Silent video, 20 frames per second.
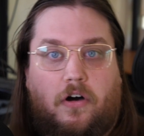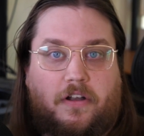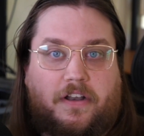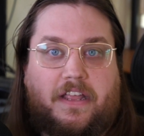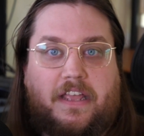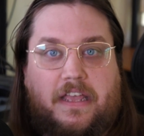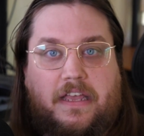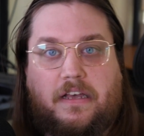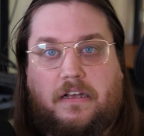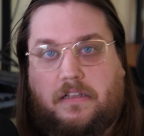on a
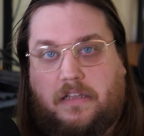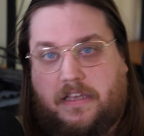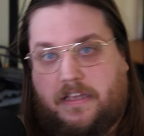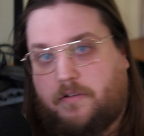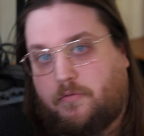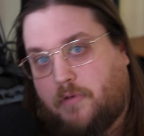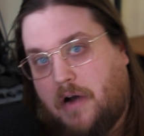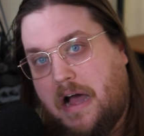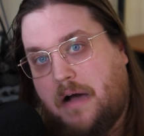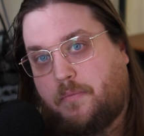hill
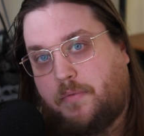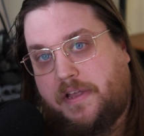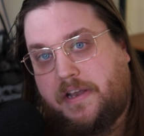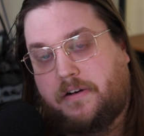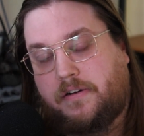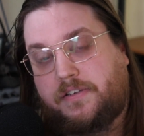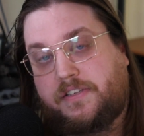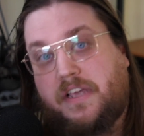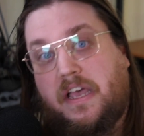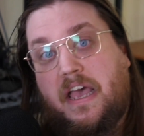in rot
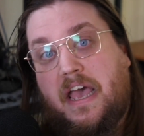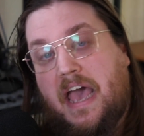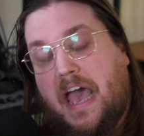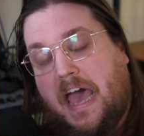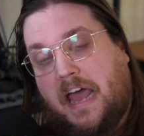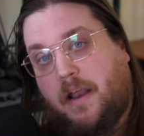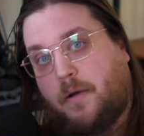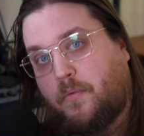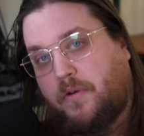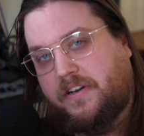wieners,
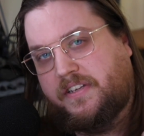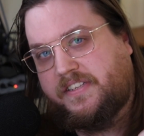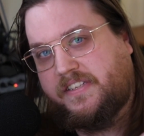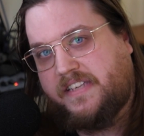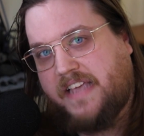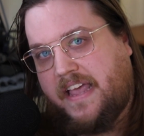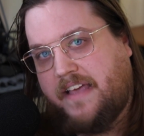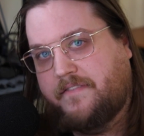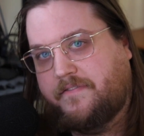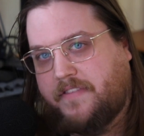and I want to
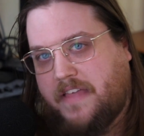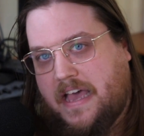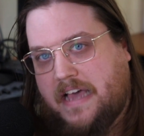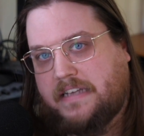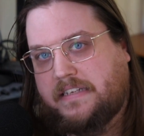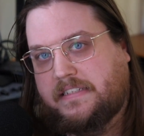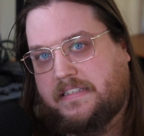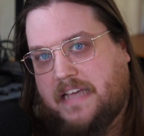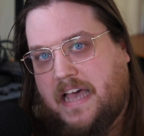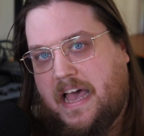save
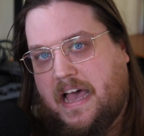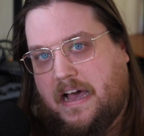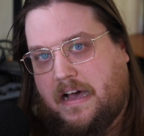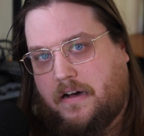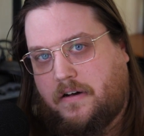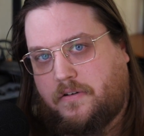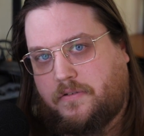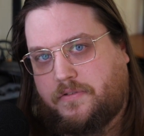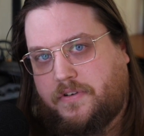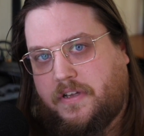that
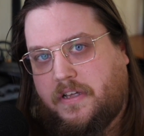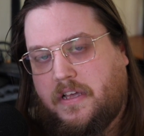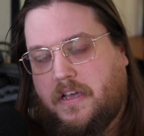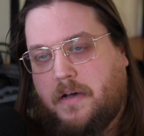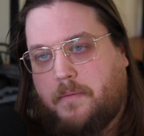down.